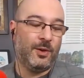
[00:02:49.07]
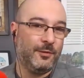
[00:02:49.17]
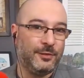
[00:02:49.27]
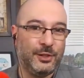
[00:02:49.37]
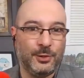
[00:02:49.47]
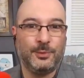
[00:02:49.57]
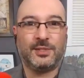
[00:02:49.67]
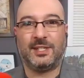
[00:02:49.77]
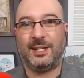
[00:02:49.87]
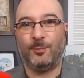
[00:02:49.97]
have you
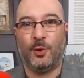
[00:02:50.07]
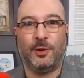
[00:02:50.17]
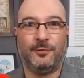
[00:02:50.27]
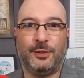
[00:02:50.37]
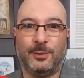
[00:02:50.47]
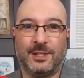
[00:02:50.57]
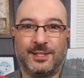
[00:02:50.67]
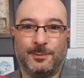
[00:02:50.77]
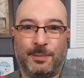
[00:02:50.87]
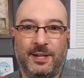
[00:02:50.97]
seen, what have you
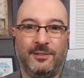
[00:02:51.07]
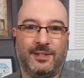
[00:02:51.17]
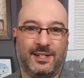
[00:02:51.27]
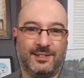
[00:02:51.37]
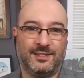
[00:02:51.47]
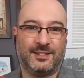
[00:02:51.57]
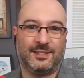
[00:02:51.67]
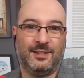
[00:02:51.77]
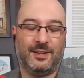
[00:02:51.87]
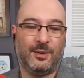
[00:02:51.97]

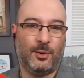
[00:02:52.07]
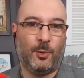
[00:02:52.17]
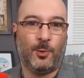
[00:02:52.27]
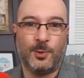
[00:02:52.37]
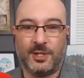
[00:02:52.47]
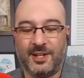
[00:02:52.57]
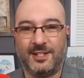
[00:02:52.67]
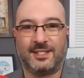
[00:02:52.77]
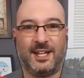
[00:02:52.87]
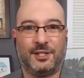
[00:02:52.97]
experienced
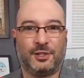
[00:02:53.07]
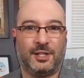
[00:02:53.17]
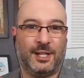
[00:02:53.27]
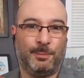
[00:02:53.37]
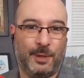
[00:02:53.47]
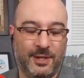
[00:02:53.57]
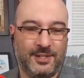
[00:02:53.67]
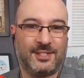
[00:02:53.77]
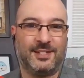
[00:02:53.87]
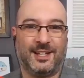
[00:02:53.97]
organizationally,
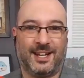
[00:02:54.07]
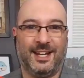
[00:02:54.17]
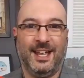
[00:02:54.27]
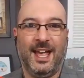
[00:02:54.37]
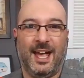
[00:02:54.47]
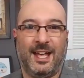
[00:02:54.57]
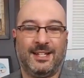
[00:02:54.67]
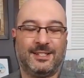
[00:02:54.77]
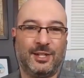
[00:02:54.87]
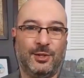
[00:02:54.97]
personally,
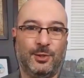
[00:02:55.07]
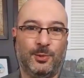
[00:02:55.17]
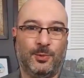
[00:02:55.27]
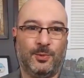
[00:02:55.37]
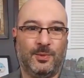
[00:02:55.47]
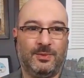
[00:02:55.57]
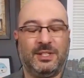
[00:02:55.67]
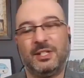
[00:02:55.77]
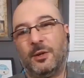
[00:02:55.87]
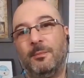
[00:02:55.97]
to,
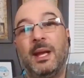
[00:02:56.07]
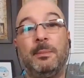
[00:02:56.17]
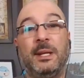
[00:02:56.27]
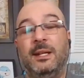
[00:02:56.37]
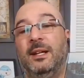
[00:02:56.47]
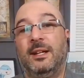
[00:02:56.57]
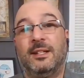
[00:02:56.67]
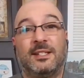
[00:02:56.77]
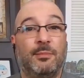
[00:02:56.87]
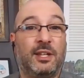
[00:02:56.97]
you know, maybe
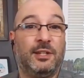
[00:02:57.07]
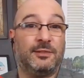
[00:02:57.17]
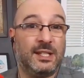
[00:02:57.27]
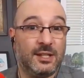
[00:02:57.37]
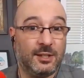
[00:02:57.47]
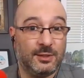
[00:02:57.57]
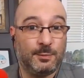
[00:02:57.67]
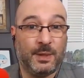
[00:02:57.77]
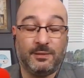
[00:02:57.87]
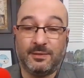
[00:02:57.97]
something you've seen that
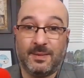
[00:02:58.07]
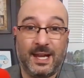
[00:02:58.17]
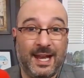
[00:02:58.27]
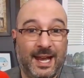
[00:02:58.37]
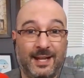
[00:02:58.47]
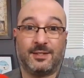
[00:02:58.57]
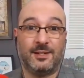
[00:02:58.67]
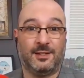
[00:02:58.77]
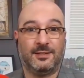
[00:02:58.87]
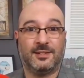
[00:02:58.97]
has been
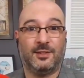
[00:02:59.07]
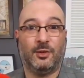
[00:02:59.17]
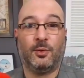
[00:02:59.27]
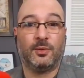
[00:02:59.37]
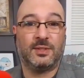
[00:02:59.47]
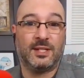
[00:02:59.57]
excellent or